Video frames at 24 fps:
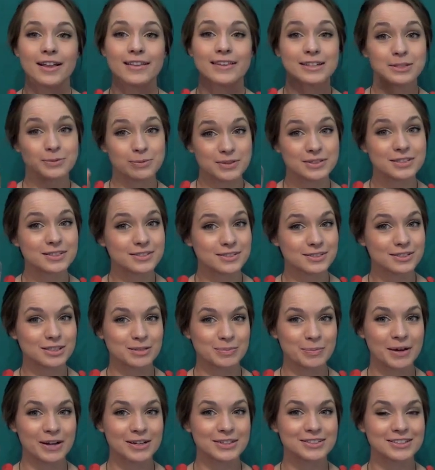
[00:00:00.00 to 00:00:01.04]
This one still
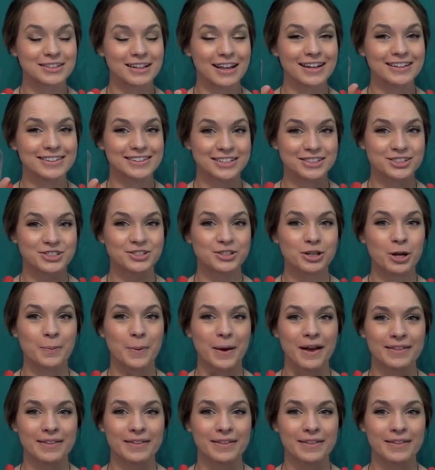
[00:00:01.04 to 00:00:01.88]
smelled like dish soap,